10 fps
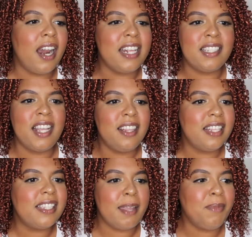I said
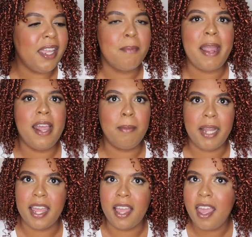the same thing in my head. I'm
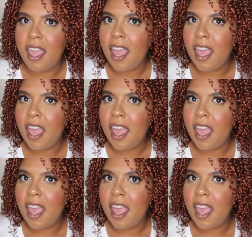like,